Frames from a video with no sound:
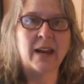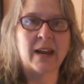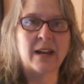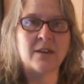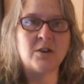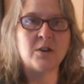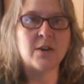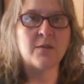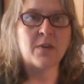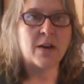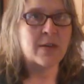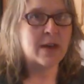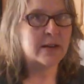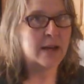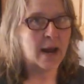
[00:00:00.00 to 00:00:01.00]
And you can
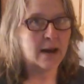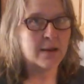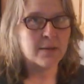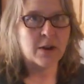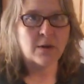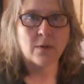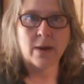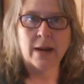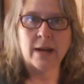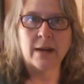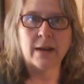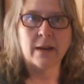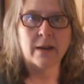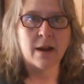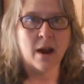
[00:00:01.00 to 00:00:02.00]
find that document
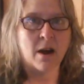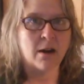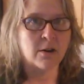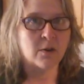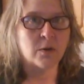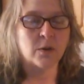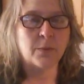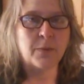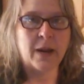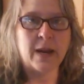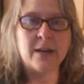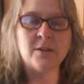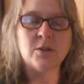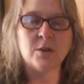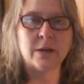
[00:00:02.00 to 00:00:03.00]
right in our group
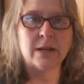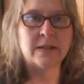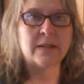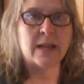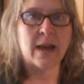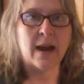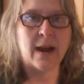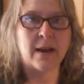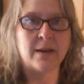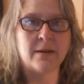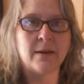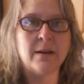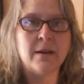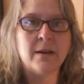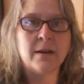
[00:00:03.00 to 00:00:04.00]
page, or it's
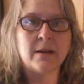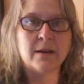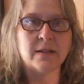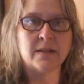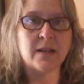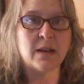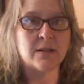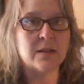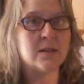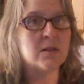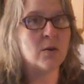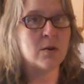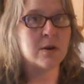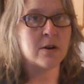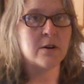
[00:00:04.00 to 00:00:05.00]
on Consultants
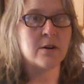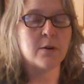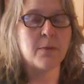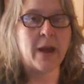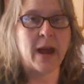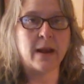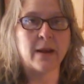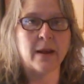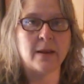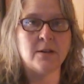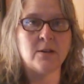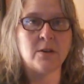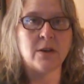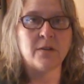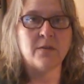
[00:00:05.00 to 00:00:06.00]
Corner in your back
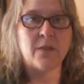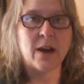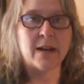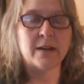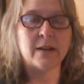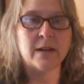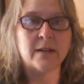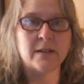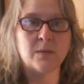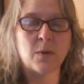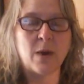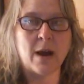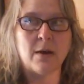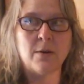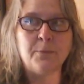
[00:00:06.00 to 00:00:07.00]
end. You can find it as
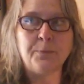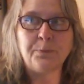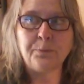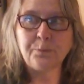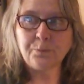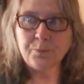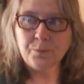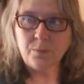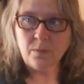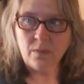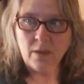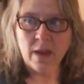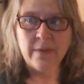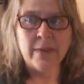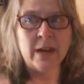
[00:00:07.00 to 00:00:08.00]
well.
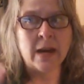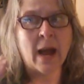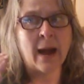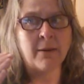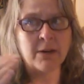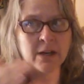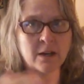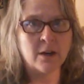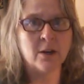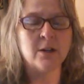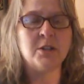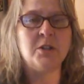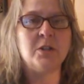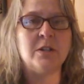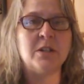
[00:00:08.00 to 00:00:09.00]
And then I would
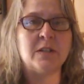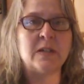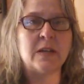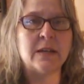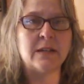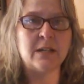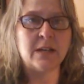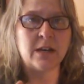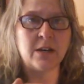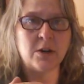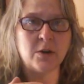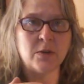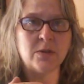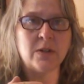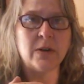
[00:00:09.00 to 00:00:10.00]
encourage you just to
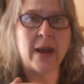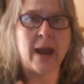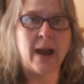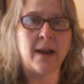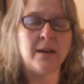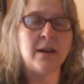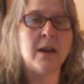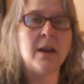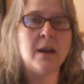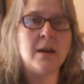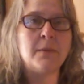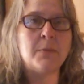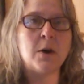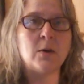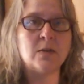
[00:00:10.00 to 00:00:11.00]
continue to add
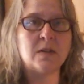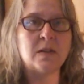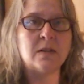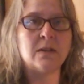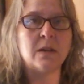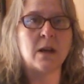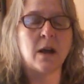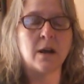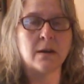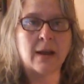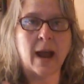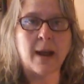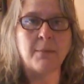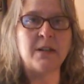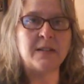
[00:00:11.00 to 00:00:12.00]
posts,
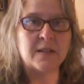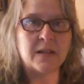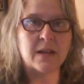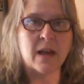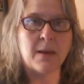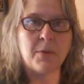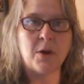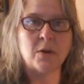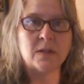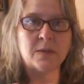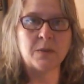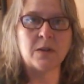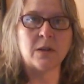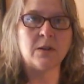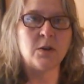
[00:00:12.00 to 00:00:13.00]
comments to that
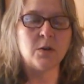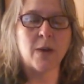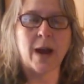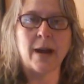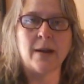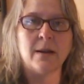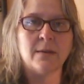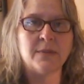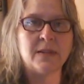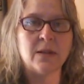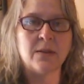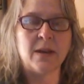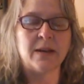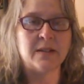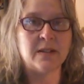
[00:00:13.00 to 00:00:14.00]
post with the new items
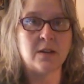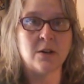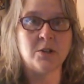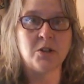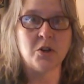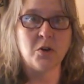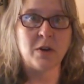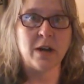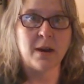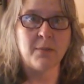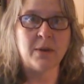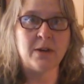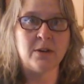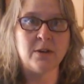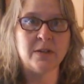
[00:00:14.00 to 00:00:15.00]
so that it starts showing
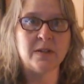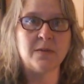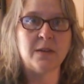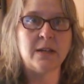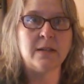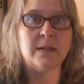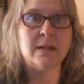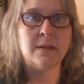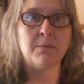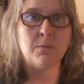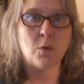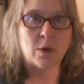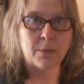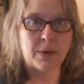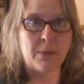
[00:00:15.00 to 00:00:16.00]
up in news feeds and
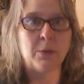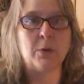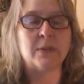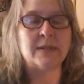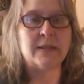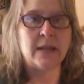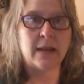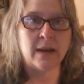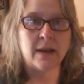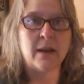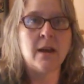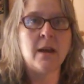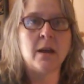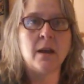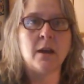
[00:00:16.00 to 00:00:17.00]
more people will see it
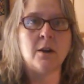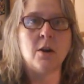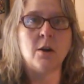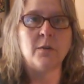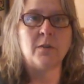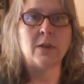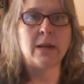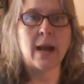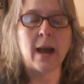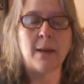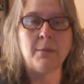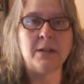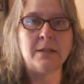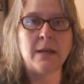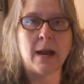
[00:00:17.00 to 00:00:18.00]
and hopefully
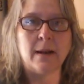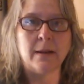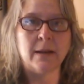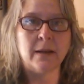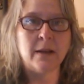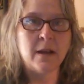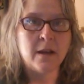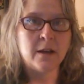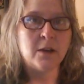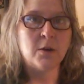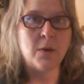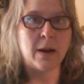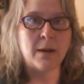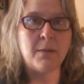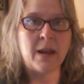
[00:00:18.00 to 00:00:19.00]
comment on it.
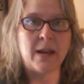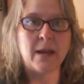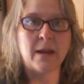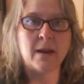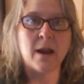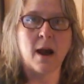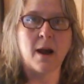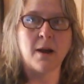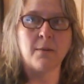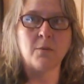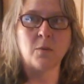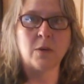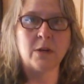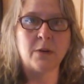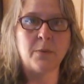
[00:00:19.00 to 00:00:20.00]
You want to make it,
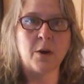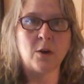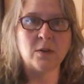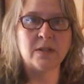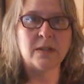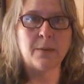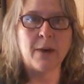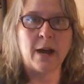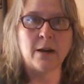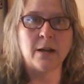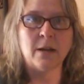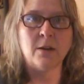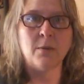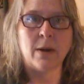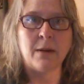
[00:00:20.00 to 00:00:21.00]
when you post about
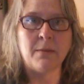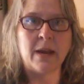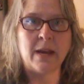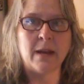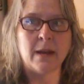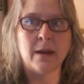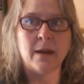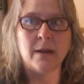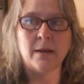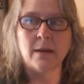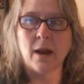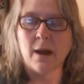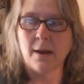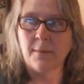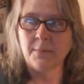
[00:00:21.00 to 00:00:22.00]
it, you want to make
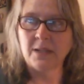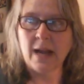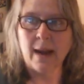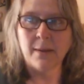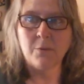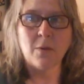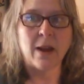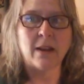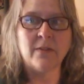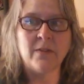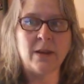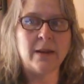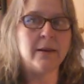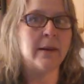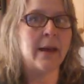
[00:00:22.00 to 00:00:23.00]
it time
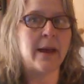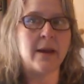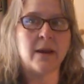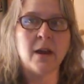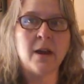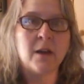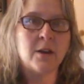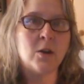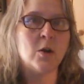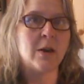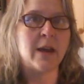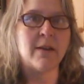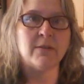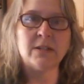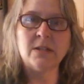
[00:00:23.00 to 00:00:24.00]
relevant. Like you
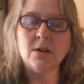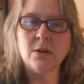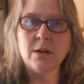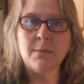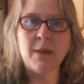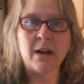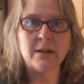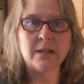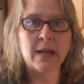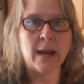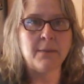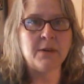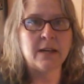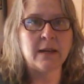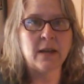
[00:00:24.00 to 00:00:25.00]
only have a certain amount of
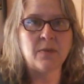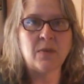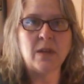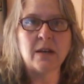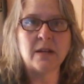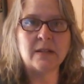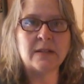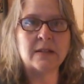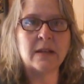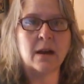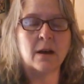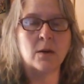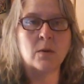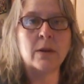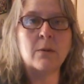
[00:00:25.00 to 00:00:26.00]
time to get this,
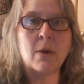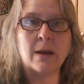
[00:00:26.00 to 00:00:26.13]
only